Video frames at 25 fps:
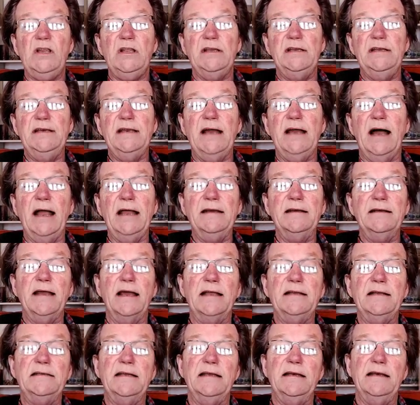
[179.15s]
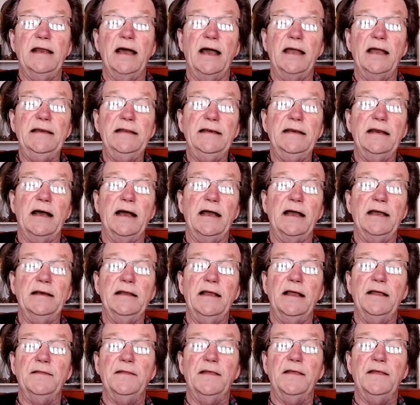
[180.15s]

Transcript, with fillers: he died in 1999. And